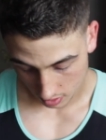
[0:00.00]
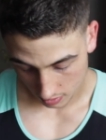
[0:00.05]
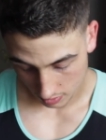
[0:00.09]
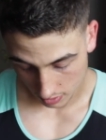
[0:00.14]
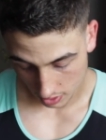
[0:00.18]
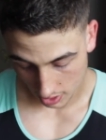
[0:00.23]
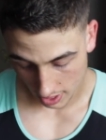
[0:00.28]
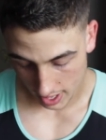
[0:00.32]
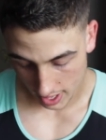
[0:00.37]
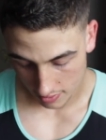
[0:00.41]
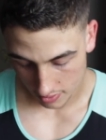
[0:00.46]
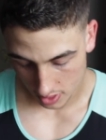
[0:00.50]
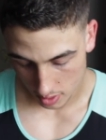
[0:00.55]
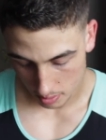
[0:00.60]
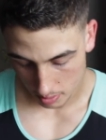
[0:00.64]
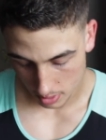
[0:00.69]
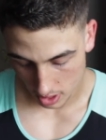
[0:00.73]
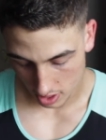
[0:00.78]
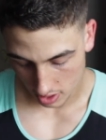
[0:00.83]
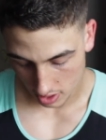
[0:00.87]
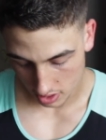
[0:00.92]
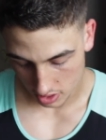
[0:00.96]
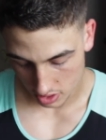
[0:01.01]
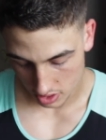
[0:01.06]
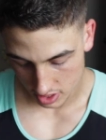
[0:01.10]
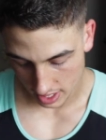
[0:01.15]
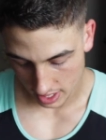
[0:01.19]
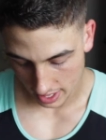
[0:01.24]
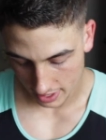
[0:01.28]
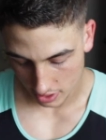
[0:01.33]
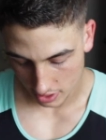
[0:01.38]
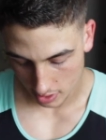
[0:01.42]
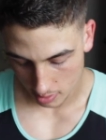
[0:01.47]
for half the bar, there's
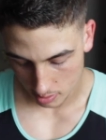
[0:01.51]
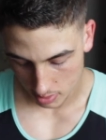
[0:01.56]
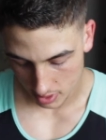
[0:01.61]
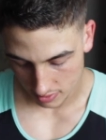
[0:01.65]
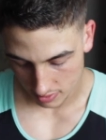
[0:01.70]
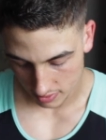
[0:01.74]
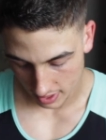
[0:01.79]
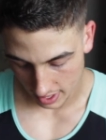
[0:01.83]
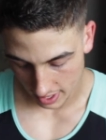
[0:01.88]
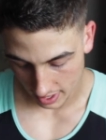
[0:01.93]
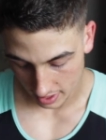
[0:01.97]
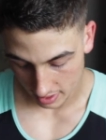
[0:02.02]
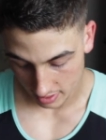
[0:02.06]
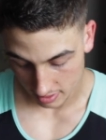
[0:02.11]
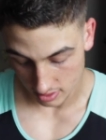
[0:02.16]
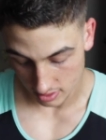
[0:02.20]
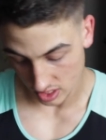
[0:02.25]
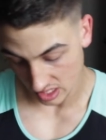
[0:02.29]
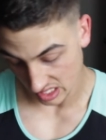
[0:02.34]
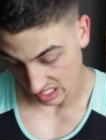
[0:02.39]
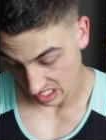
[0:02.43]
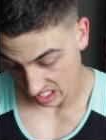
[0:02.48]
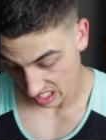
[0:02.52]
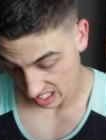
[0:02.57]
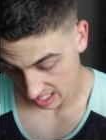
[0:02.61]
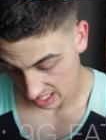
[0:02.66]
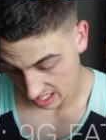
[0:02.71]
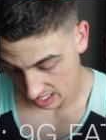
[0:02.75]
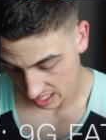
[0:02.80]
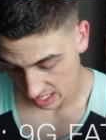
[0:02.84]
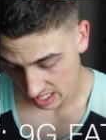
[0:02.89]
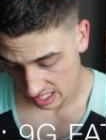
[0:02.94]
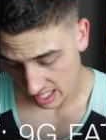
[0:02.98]
nine grams of fat, which is a
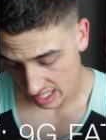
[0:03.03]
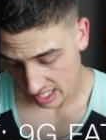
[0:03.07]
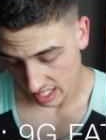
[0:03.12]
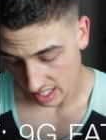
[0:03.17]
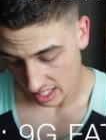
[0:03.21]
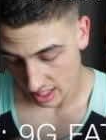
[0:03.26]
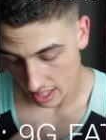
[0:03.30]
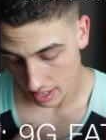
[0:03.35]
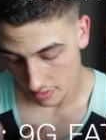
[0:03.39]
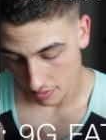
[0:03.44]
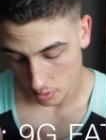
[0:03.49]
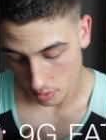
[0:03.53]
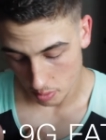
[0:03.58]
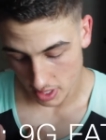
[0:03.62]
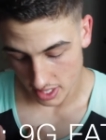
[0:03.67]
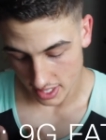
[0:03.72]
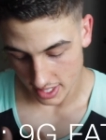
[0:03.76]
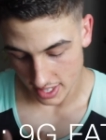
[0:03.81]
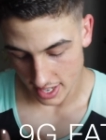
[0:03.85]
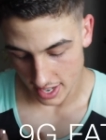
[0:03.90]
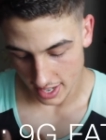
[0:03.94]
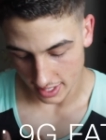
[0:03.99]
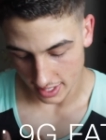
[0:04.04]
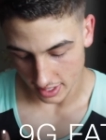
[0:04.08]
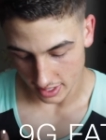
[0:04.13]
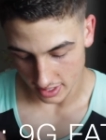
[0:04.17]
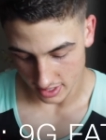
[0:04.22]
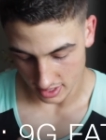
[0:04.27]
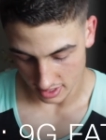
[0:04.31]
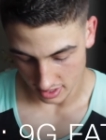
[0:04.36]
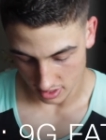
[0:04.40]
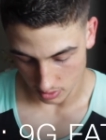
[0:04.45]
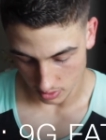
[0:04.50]
lot, a lot for me today
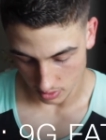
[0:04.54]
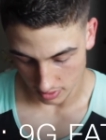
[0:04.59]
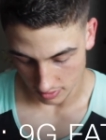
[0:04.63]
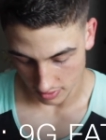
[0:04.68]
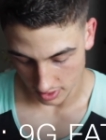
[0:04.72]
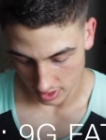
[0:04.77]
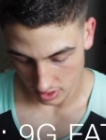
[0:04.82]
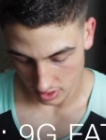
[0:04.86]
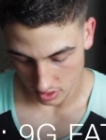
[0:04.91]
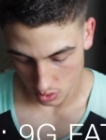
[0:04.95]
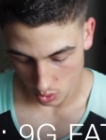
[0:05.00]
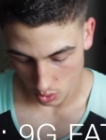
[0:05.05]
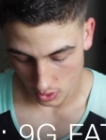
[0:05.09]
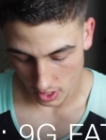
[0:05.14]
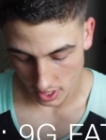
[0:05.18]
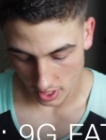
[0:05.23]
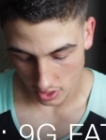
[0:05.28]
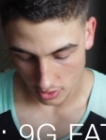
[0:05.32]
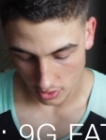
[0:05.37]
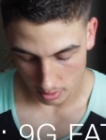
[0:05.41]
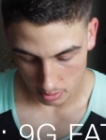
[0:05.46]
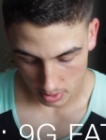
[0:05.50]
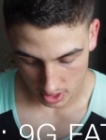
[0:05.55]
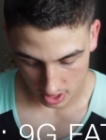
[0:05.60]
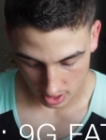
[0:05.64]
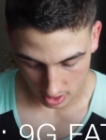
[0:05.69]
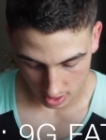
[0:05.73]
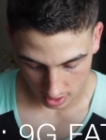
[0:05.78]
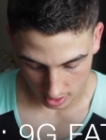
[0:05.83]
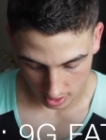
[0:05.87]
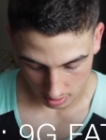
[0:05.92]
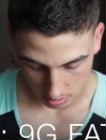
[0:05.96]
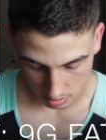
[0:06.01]
because it's a refeed. twenty-eight grams of
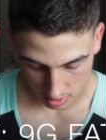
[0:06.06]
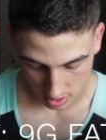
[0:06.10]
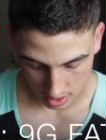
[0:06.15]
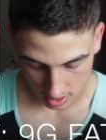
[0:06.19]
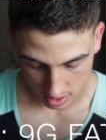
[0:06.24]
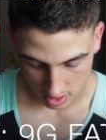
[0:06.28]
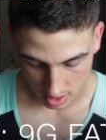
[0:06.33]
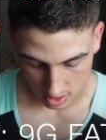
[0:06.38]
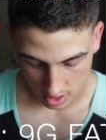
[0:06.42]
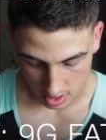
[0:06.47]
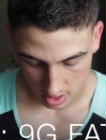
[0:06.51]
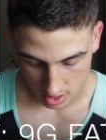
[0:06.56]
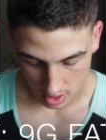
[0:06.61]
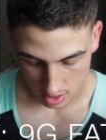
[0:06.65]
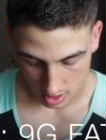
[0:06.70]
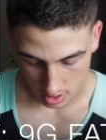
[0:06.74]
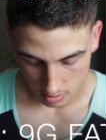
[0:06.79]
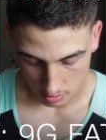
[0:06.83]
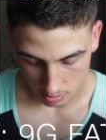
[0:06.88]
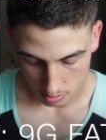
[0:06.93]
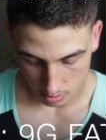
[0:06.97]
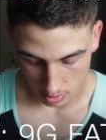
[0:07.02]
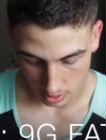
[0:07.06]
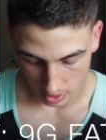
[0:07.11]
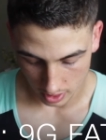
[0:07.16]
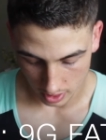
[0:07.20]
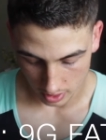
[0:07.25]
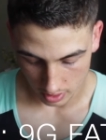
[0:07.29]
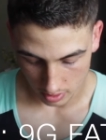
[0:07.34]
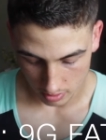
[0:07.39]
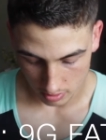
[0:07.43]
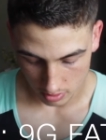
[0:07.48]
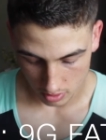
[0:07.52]
carbs,
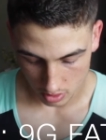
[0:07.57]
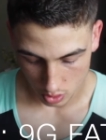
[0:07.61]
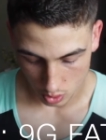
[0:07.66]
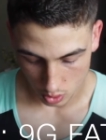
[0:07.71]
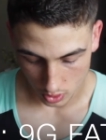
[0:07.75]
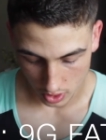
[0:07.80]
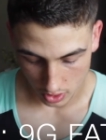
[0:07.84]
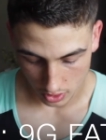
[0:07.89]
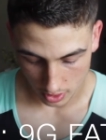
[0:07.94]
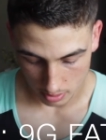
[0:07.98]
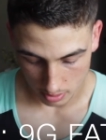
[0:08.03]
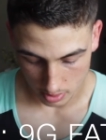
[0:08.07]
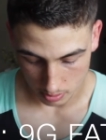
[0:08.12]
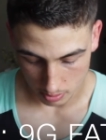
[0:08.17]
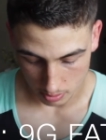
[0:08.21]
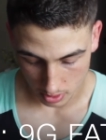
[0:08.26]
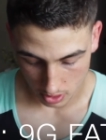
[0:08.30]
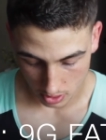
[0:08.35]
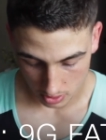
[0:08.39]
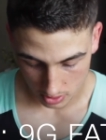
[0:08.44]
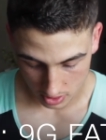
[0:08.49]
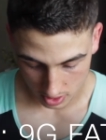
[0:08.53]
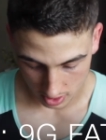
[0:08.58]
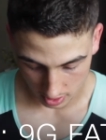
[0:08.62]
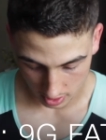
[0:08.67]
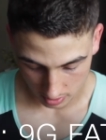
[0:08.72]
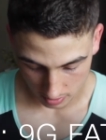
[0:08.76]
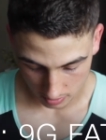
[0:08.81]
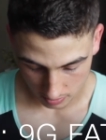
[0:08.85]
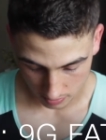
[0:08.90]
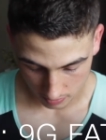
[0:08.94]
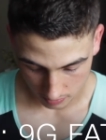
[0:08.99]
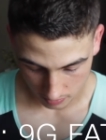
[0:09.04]
but twenty grams of protein.
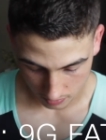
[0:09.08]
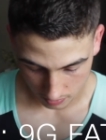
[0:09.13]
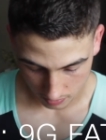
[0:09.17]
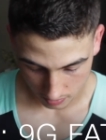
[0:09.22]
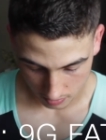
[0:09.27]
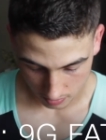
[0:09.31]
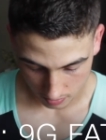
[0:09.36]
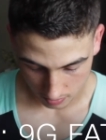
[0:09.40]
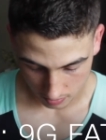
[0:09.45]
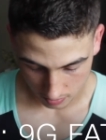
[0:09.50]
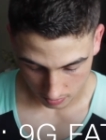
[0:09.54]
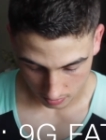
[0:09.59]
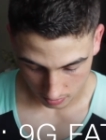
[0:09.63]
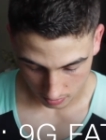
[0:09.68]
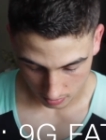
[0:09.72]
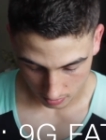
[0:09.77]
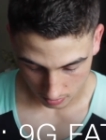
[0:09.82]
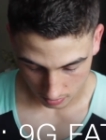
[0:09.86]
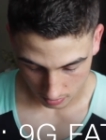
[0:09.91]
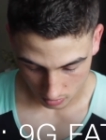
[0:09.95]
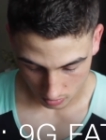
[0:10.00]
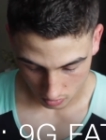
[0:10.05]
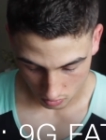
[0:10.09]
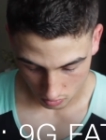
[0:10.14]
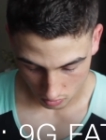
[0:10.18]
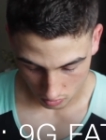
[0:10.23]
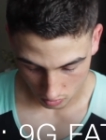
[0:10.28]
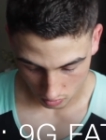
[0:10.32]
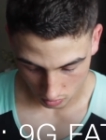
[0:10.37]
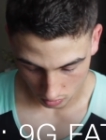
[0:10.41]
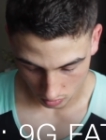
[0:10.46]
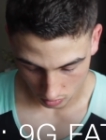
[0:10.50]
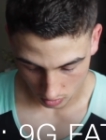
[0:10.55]

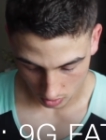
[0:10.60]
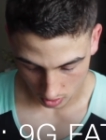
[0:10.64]
Hmm.